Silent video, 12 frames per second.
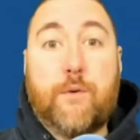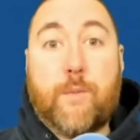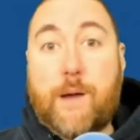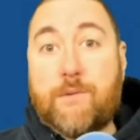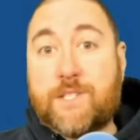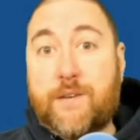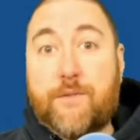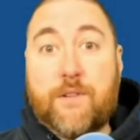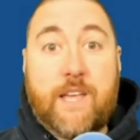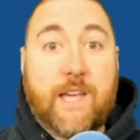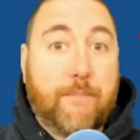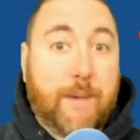wide receiver
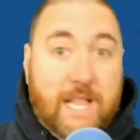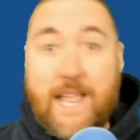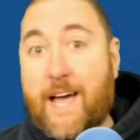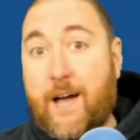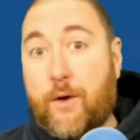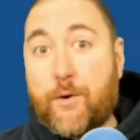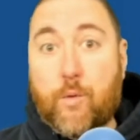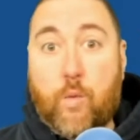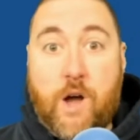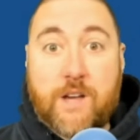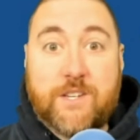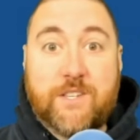like McLeod or
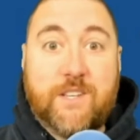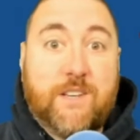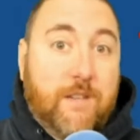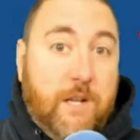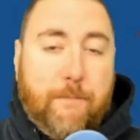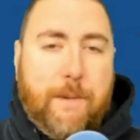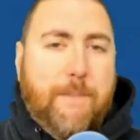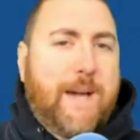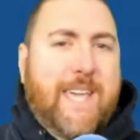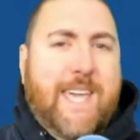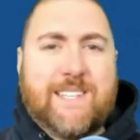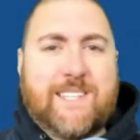Washington, you know, be my
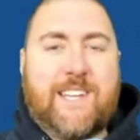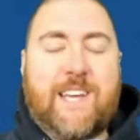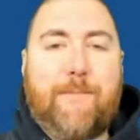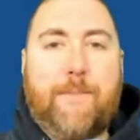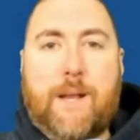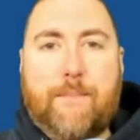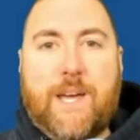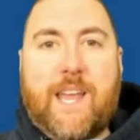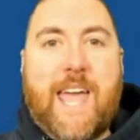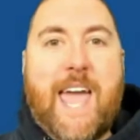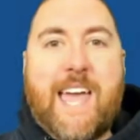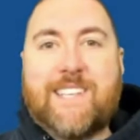guest tonight, but I'm not
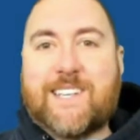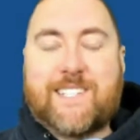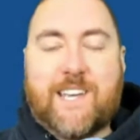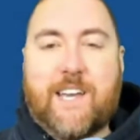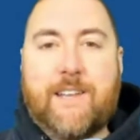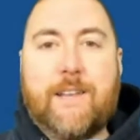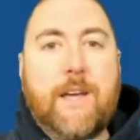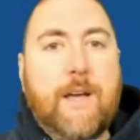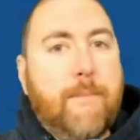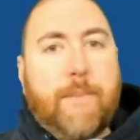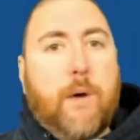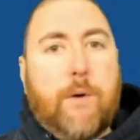as excited.
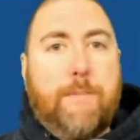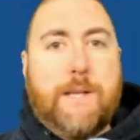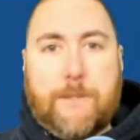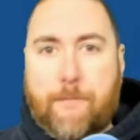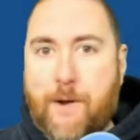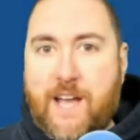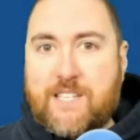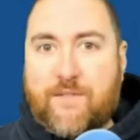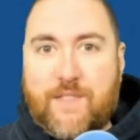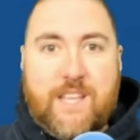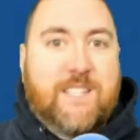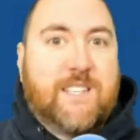But I wouldn't be surprised if
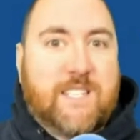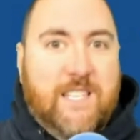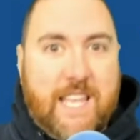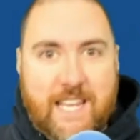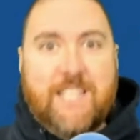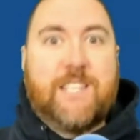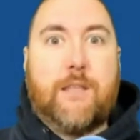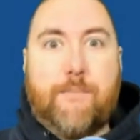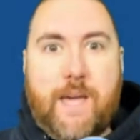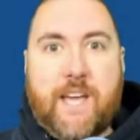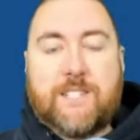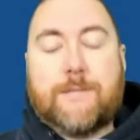they slid into the
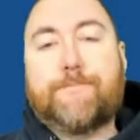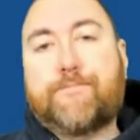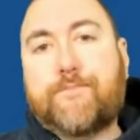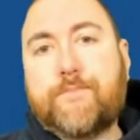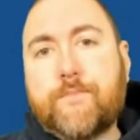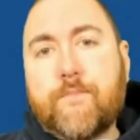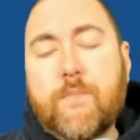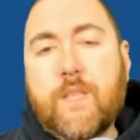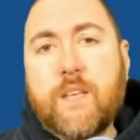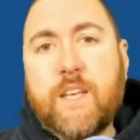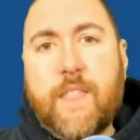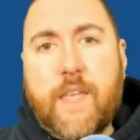mix.
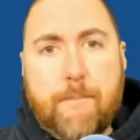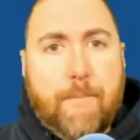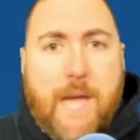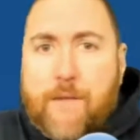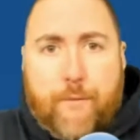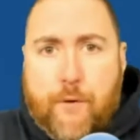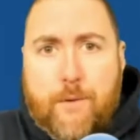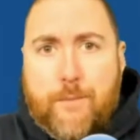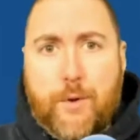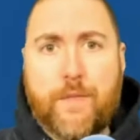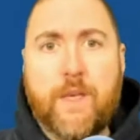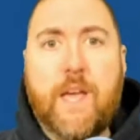And then Pat
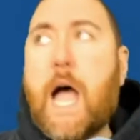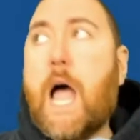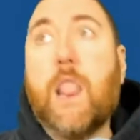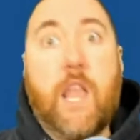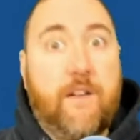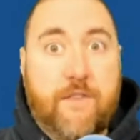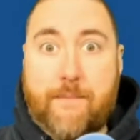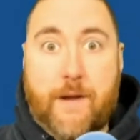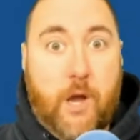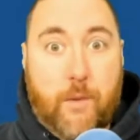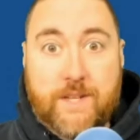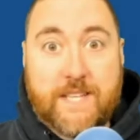Freiermuth, I love him.
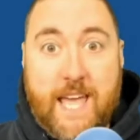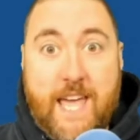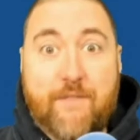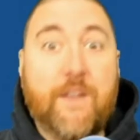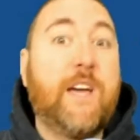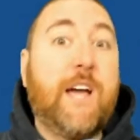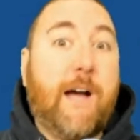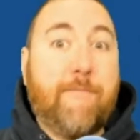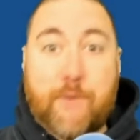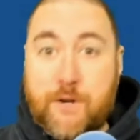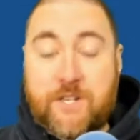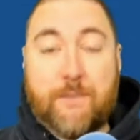I always have. I
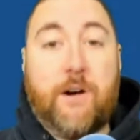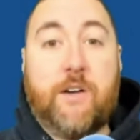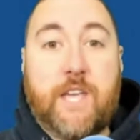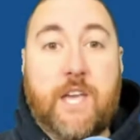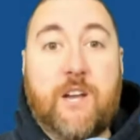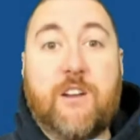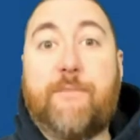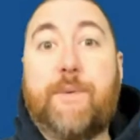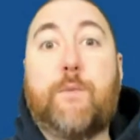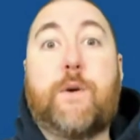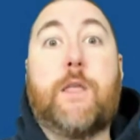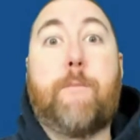pushed him all year. I've been
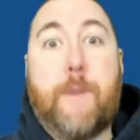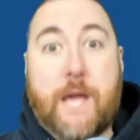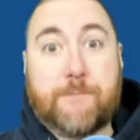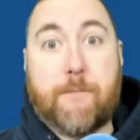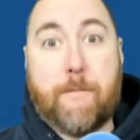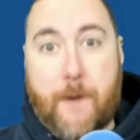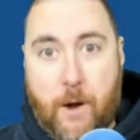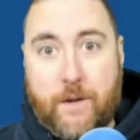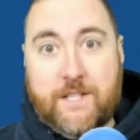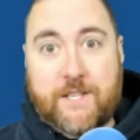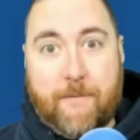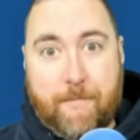one of the biggest
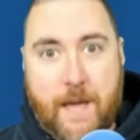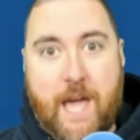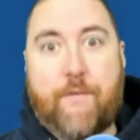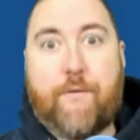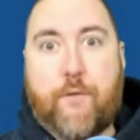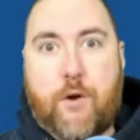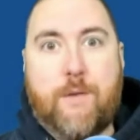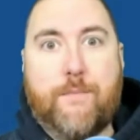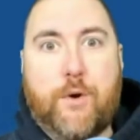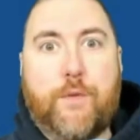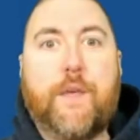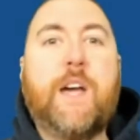proponents of Pat
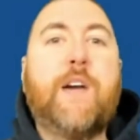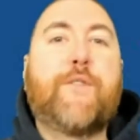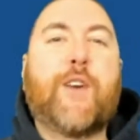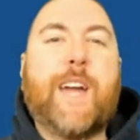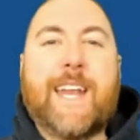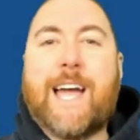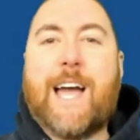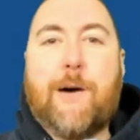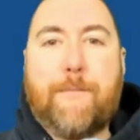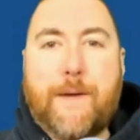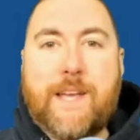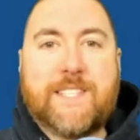Freiermuth. Forget Kyle
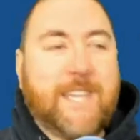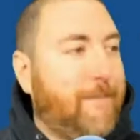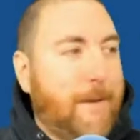Pitts. Give me